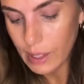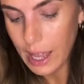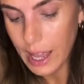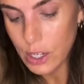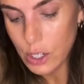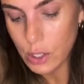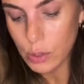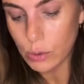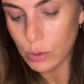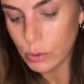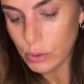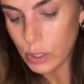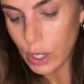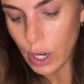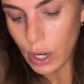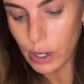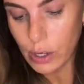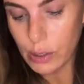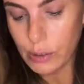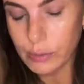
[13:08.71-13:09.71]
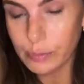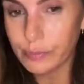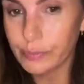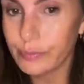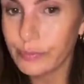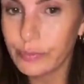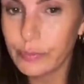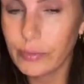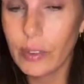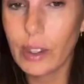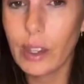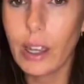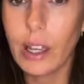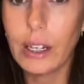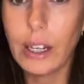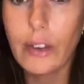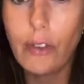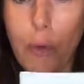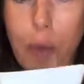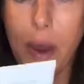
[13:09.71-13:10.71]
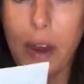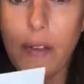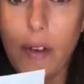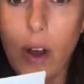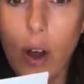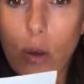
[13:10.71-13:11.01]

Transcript: as you all know, love a bit of